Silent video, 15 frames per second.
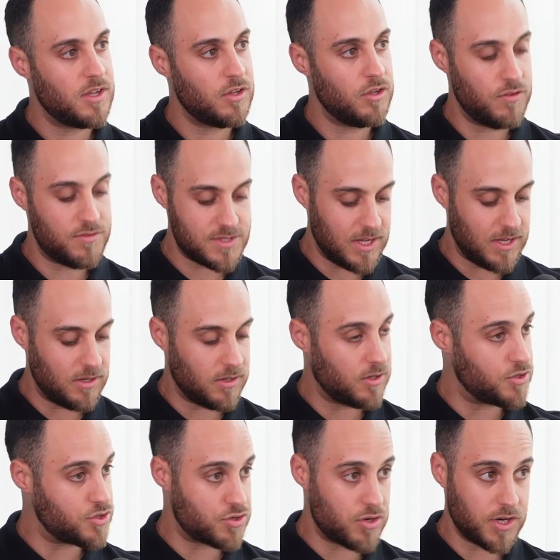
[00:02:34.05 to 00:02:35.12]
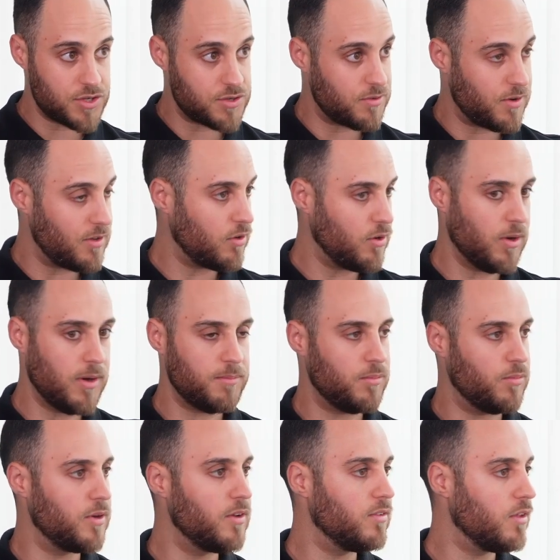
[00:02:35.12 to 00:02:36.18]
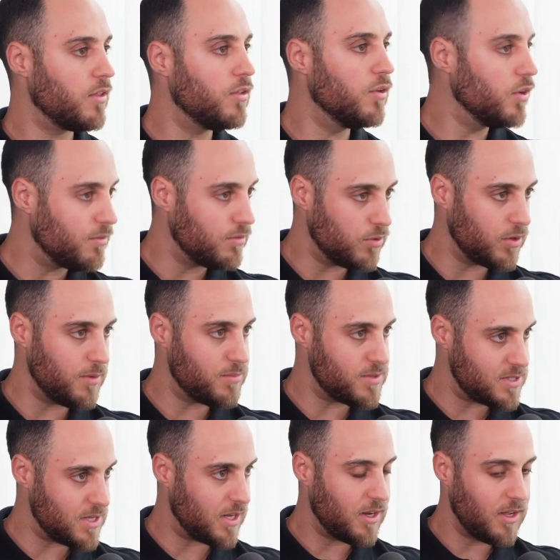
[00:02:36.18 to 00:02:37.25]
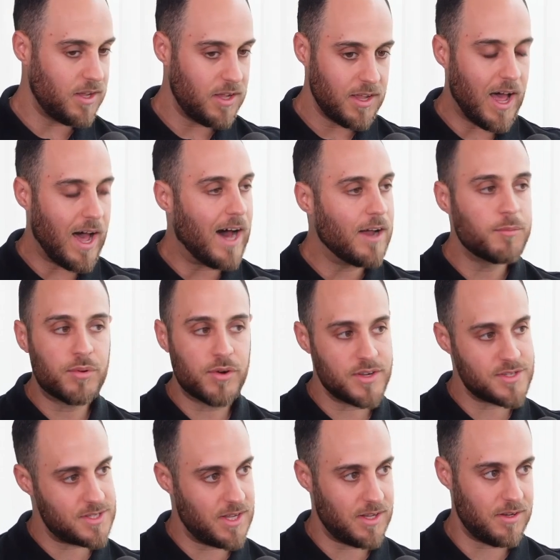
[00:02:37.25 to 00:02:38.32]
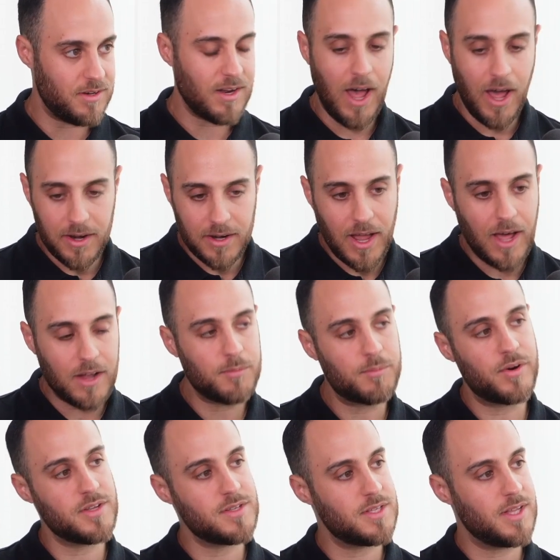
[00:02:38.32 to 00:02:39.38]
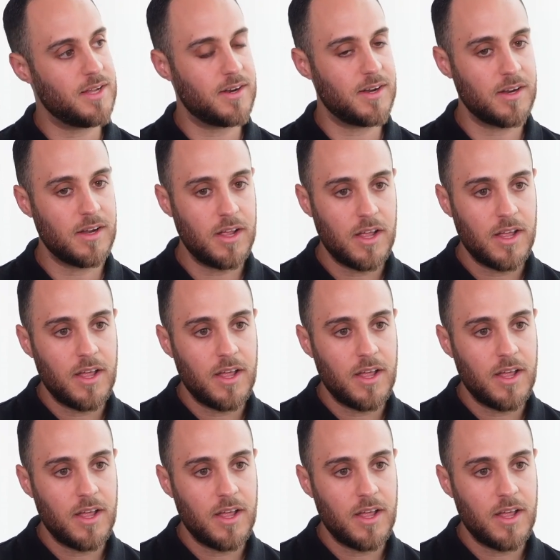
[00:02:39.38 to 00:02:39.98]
You've seen construction rates go up, what is it, 30, 40%, unprecedented, unprecedented. And